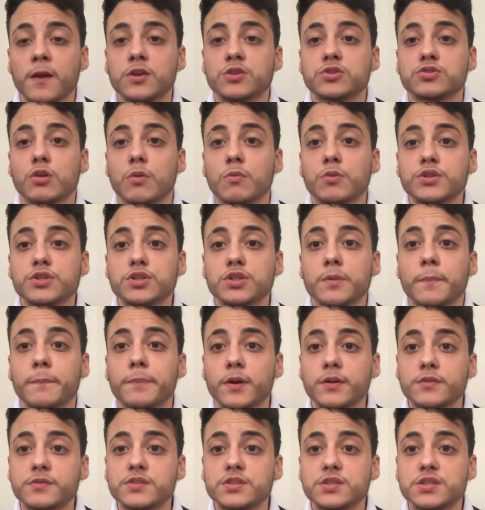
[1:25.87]
So I went to the
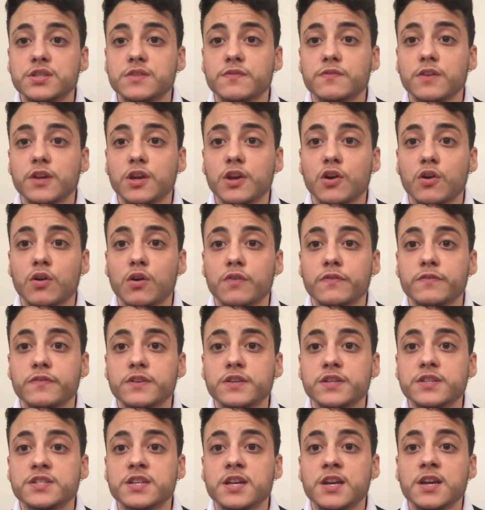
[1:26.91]
birth certificate
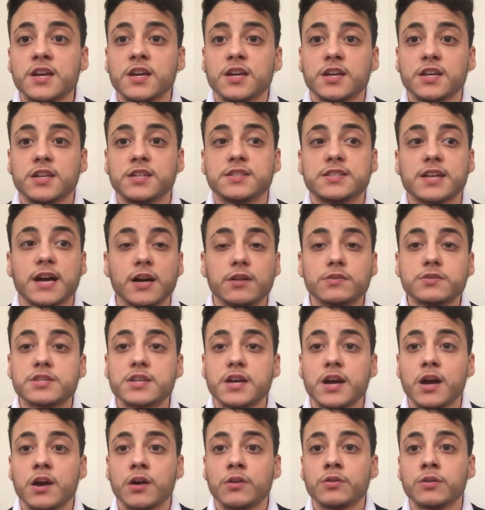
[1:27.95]
office in
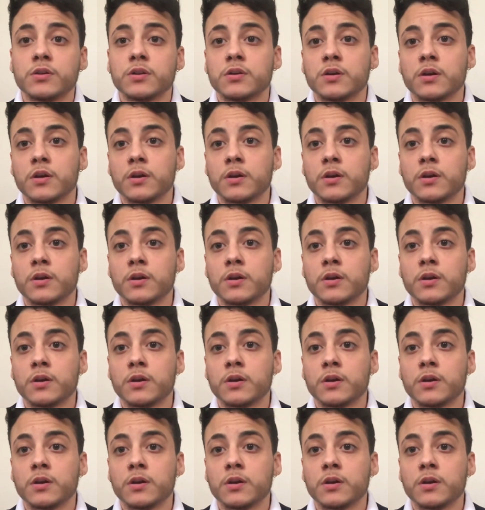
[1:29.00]
downtown